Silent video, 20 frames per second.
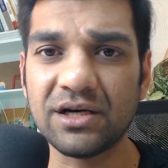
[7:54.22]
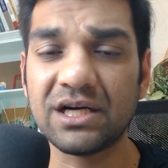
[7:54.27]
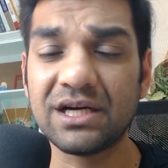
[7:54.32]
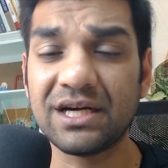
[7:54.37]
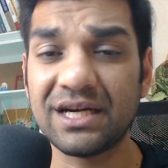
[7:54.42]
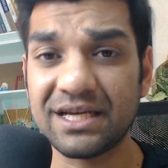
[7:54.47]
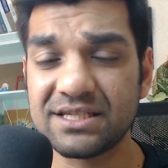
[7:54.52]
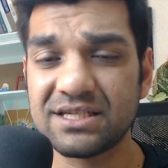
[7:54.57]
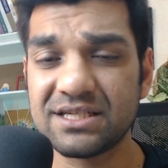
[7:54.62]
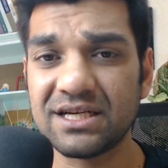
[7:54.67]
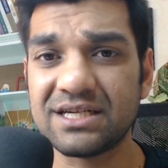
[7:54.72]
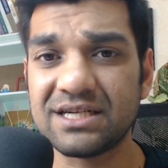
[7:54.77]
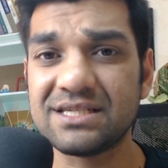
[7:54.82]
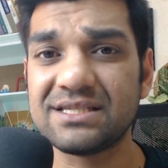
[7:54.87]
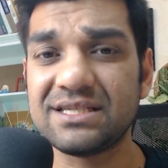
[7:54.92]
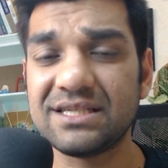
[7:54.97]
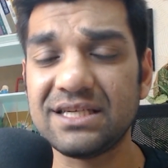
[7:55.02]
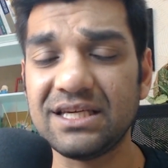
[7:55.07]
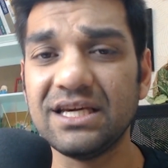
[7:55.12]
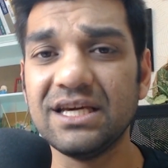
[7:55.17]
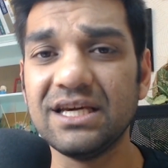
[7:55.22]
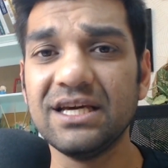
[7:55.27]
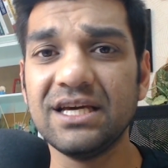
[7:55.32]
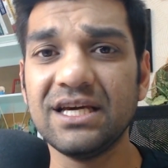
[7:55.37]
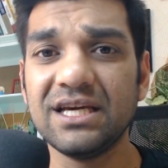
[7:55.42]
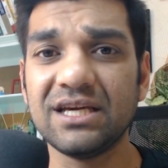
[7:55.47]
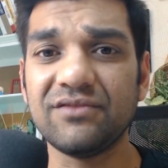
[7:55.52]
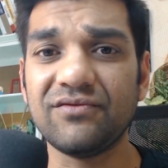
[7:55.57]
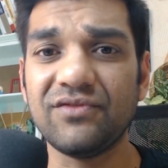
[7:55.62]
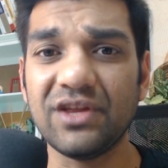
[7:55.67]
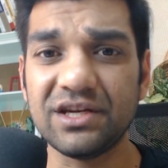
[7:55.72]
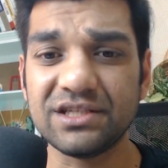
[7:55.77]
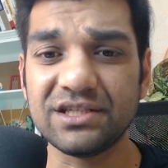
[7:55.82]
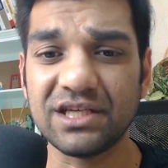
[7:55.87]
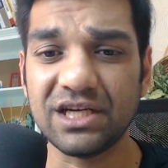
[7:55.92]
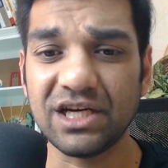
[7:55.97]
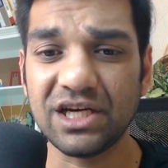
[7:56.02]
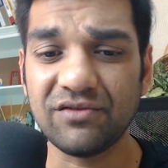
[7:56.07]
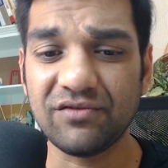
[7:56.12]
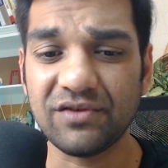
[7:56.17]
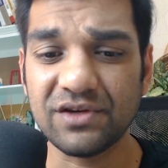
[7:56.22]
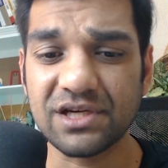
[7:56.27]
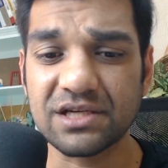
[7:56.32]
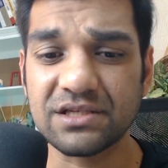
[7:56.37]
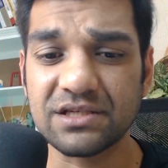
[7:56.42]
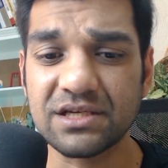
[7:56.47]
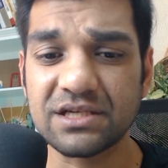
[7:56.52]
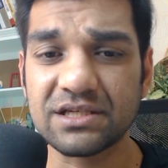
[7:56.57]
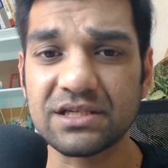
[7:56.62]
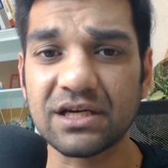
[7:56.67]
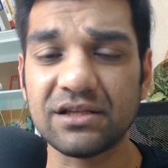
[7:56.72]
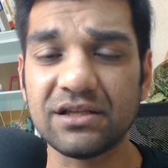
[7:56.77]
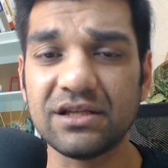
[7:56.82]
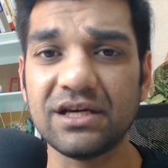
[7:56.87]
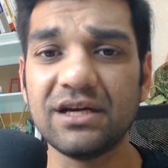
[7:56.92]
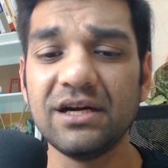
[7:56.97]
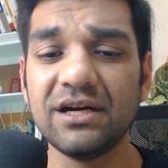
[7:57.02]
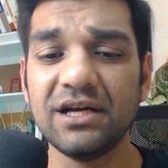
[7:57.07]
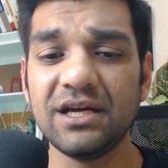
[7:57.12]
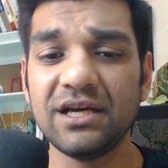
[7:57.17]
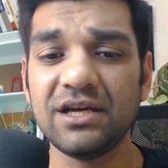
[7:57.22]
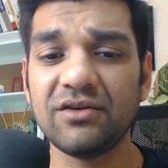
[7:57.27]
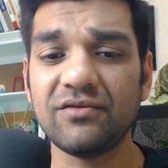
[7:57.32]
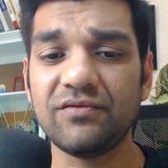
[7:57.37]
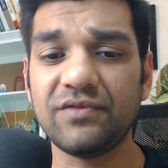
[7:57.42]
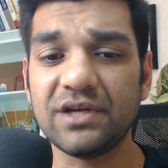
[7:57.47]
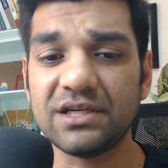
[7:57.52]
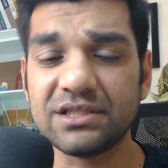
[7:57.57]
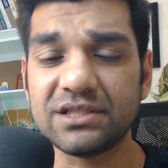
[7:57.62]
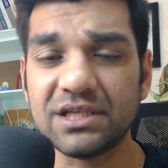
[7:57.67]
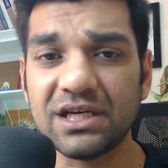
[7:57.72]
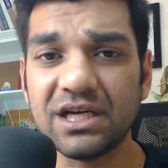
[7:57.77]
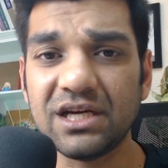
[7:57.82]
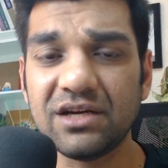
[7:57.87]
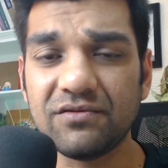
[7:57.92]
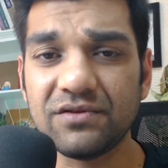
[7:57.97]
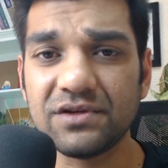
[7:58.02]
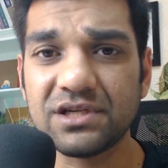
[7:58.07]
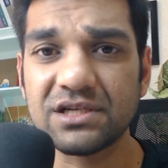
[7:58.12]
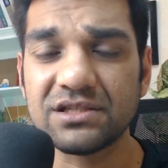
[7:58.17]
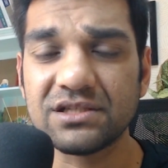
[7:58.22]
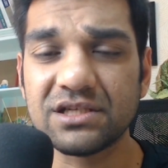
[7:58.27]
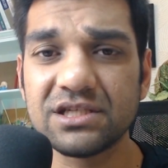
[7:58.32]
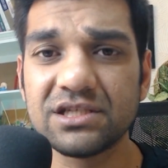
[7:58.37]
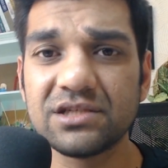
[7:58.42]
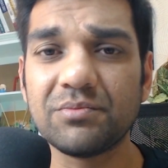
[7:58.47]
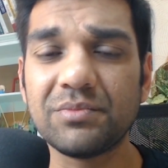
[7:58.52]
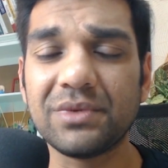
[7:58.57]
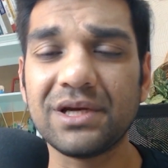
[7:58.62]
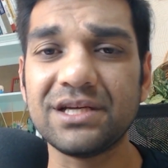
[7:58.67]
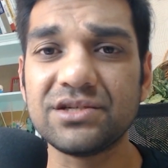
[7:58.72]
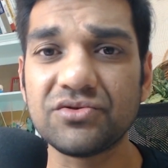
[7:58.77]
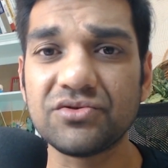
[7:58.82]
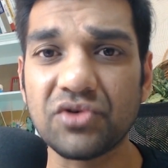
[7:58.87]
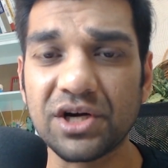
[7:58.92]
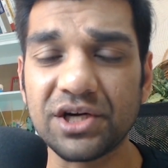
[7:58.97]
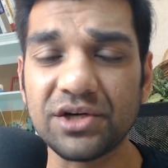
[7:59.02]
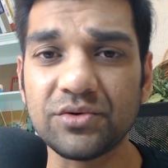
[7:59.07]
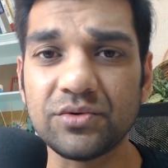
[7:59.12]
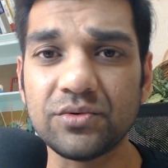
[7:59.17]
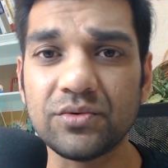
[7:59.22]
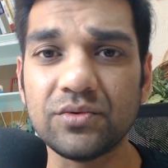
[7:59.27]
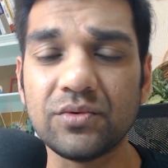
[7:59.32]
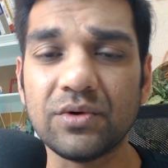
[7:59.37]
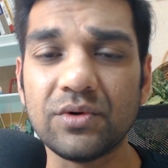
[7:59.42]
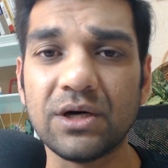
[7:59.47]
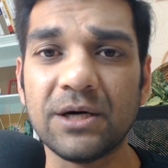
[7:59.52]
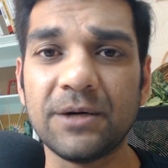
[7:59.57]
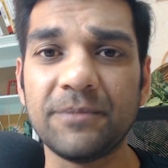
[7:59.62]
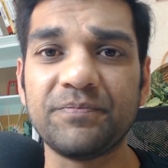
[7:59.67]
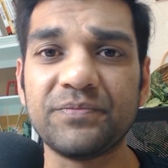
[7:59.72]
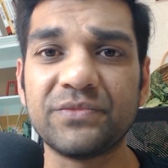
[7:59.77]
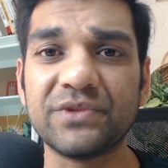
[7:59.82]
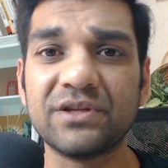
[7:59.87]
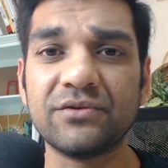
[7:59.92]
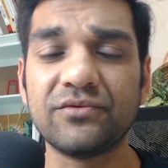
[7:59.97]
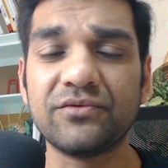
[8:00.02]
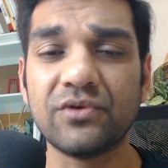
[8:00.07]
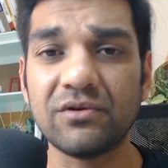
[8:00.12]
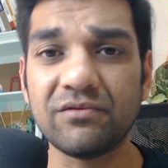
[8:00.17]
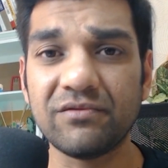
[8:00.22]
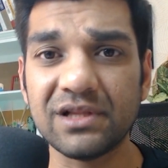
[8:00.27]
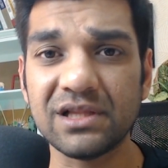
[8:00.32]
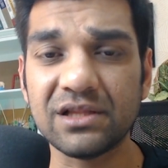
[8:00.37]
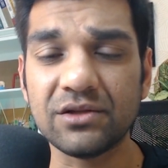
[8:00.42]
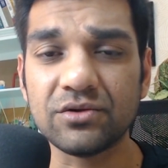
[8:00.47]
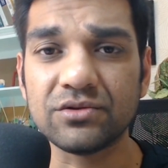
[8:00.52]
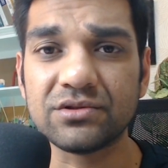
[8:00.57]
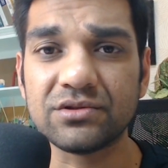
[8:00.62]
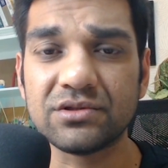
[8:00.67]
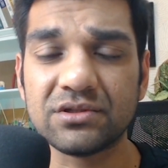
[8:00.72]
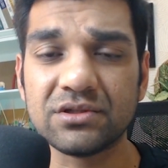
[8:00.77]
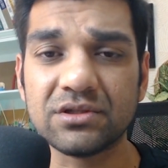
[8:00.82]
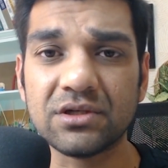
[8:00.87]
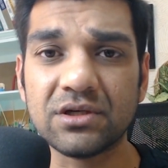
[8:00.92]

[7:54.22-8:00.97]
test and see if there is any deficiencies are there. If there is any deficiencies, please try to fulfill those